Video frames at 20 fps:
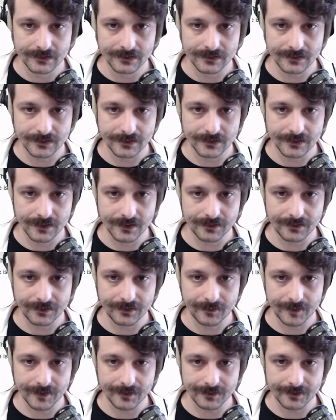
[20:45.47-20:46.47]
No, I
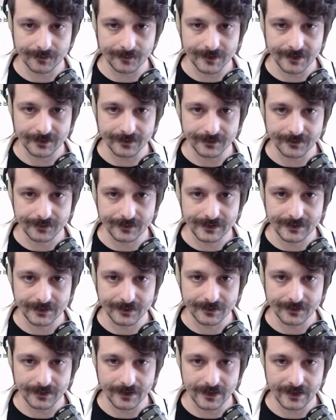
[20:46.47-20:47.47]
don't want to look at Winera Tweaker
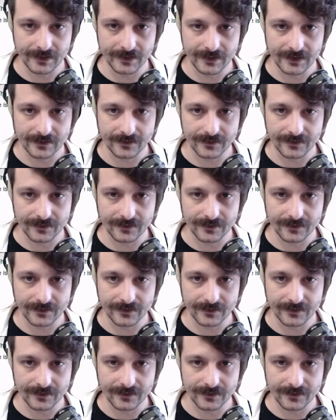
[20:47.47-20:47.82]
or any of that